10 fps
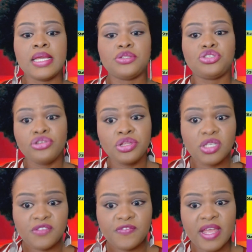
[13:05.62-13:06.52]
during
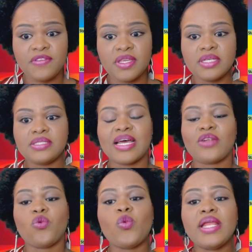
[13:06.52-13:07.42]
those 5 years
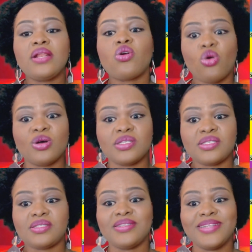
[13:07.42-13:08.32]
that will
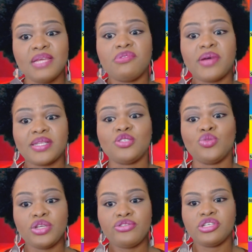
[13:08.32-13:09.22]
cause the Labour Party
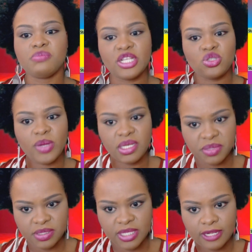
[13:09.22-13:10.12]
to increase by
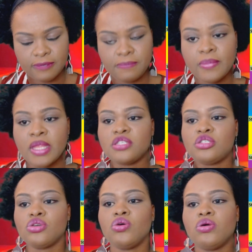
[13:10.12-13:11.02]
20%.
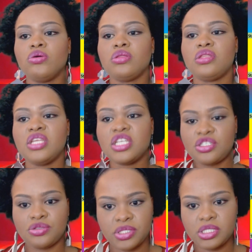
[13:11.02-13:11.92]
So
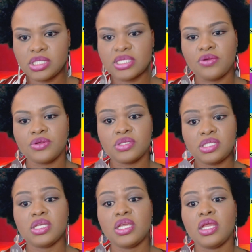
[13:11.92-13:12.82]
these 3 seats are going to
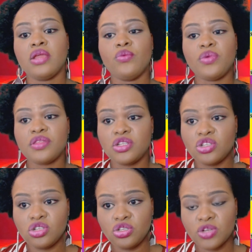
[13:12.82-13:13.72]
stay with
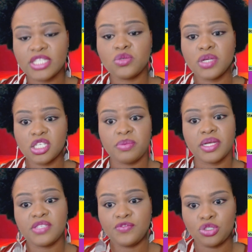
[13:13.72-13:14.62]
the United Workers'
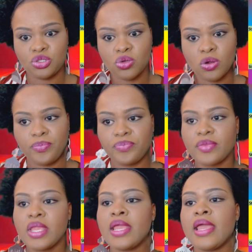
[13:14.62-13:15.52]
Party for sure.
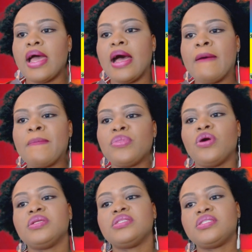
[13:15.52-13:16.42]

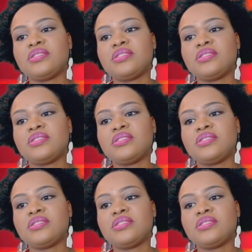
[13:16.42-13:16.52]
Now the